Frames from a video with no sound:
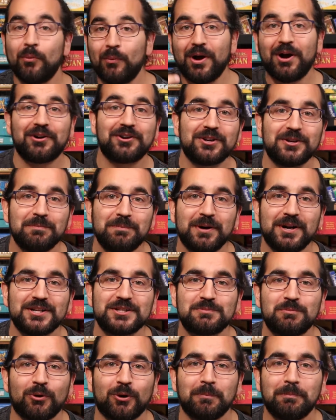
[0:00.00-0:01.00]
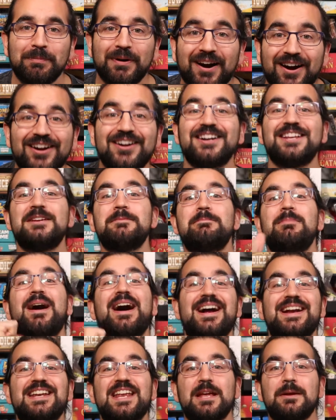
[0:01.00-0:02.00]
Welcome to Punchboard Party.
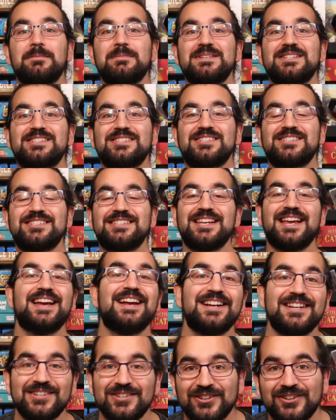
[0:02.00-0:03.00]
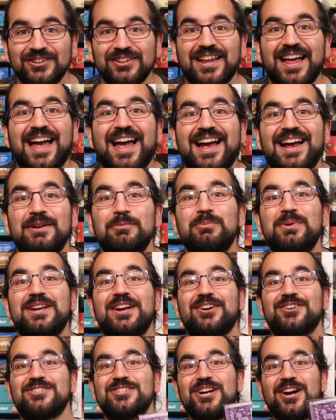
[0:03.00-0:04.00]
My name is Daniel, and we
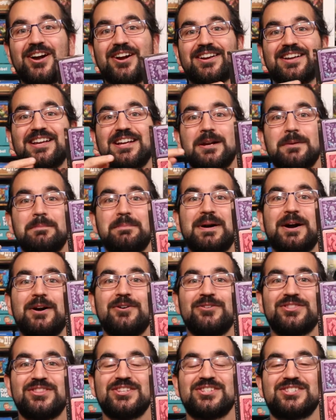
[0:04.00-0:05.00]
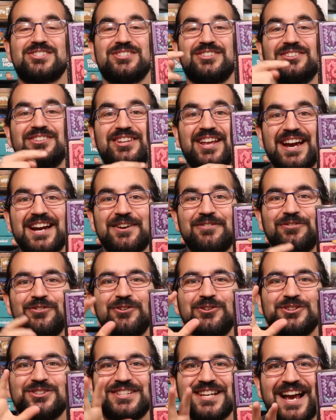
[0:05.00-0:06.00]
are talking about this
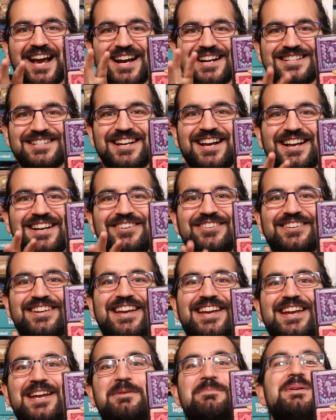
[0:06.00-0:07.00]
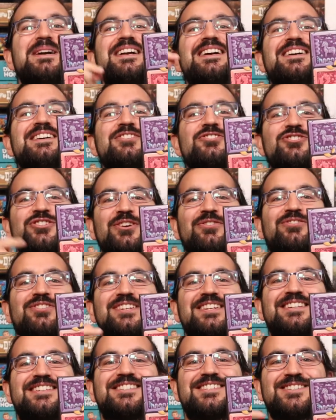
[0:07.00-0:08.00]
delightful tactile game,
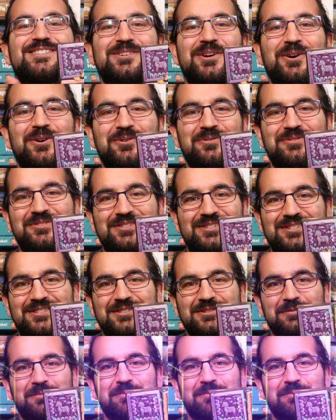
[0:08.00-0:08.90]
Shifting Stones.